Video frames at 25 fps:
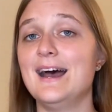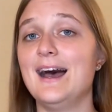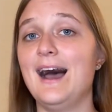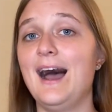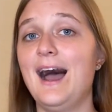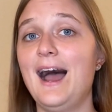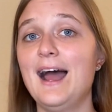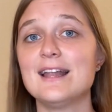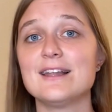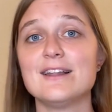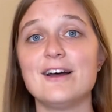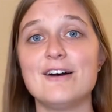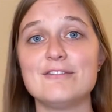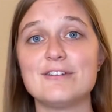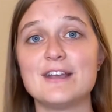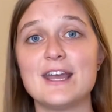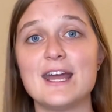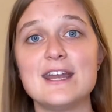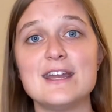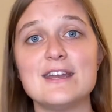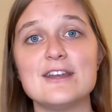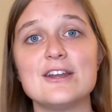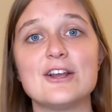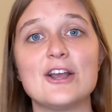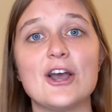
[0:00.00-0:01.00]
I love
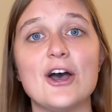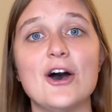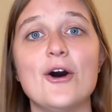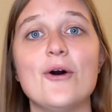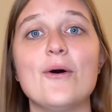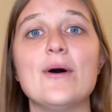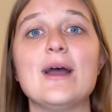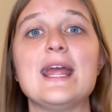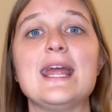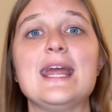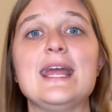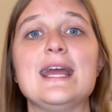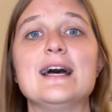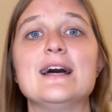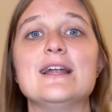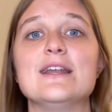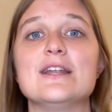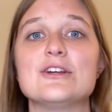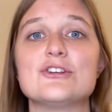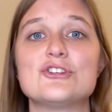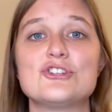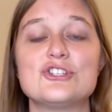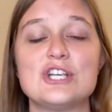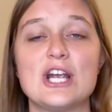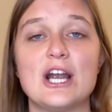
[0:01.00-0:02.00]
getting to go and
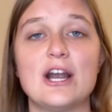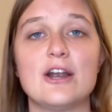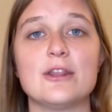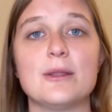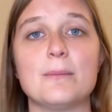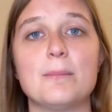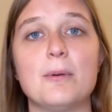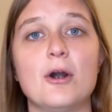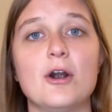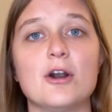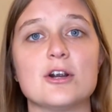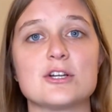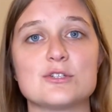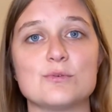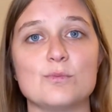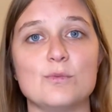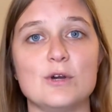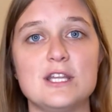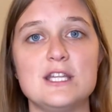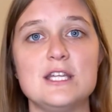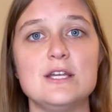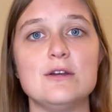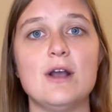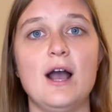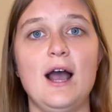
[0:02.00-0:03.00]
share the parks
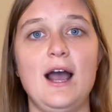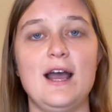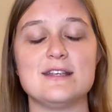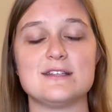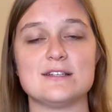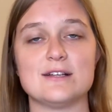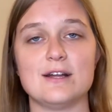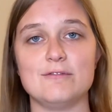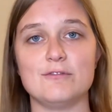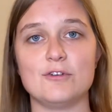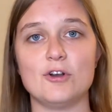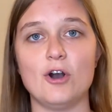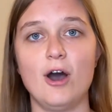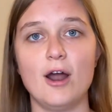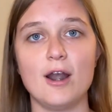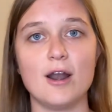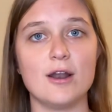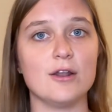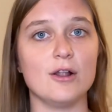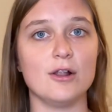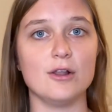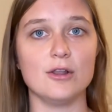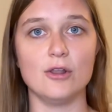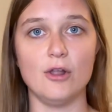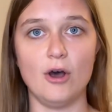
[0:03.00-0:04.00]
with you guys. I've
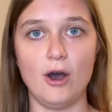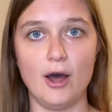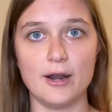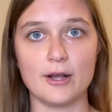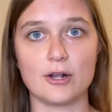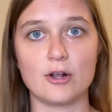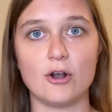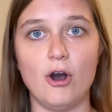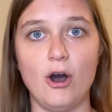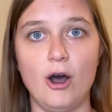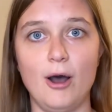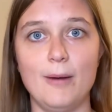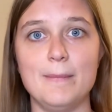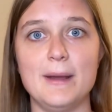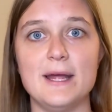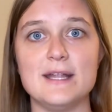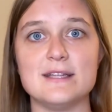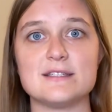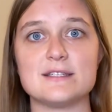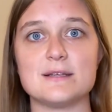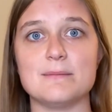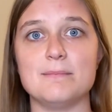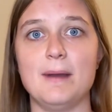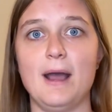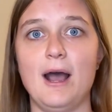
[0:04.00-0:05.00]
gotten a lot of
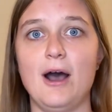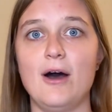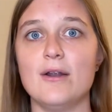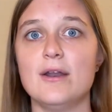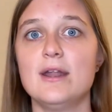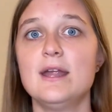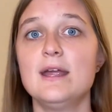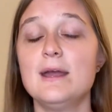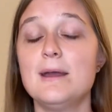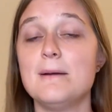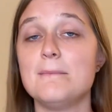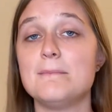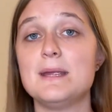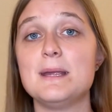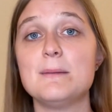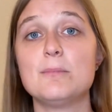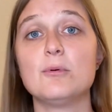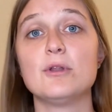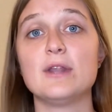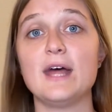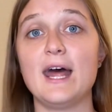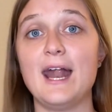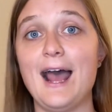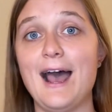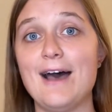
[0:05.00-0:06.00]
comments about
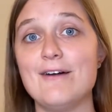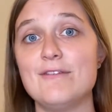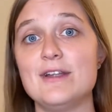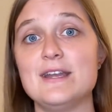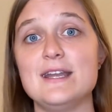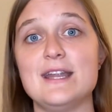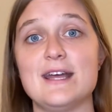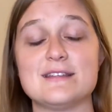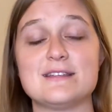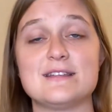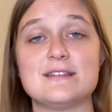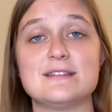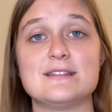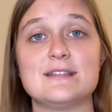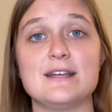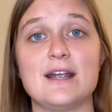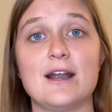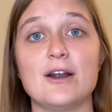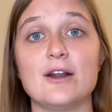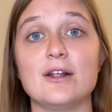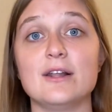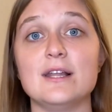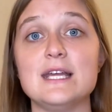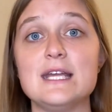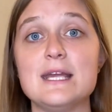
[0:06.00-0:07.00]
people that haven't
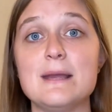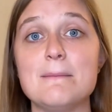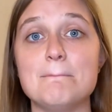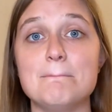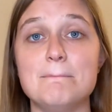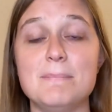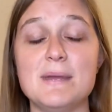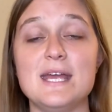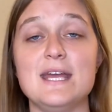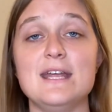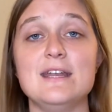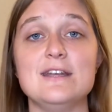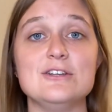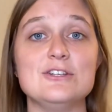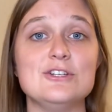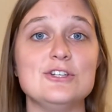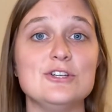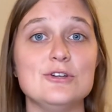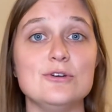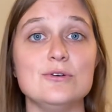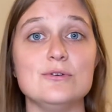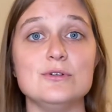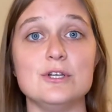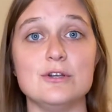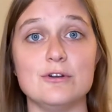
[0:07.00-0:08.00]
necessarily been
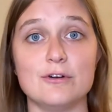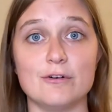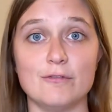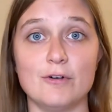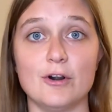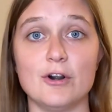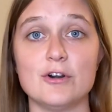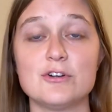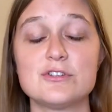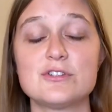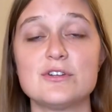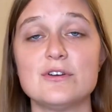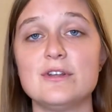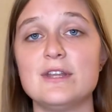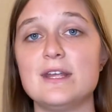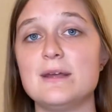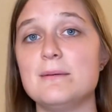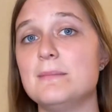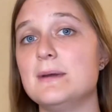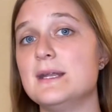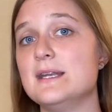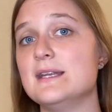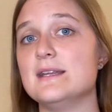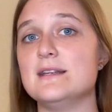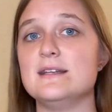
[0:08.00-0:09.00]
to Universal. They've
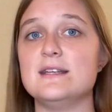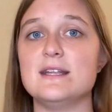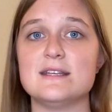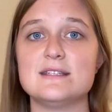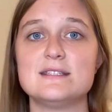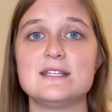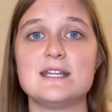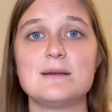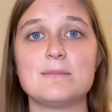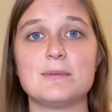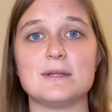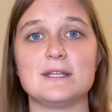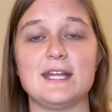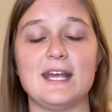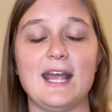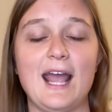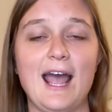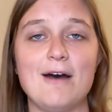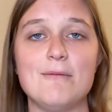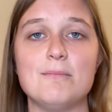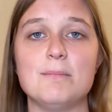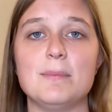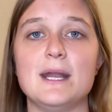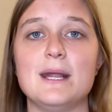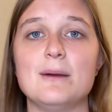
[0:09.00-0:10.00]
been to Disney, but they
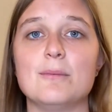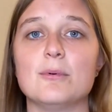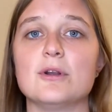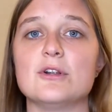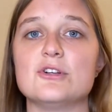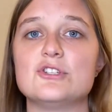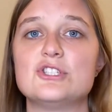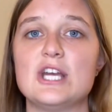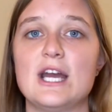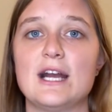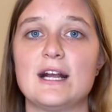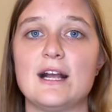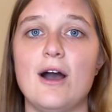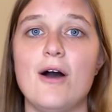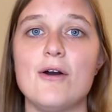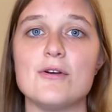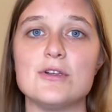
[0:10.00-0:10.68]
haven't been able to check out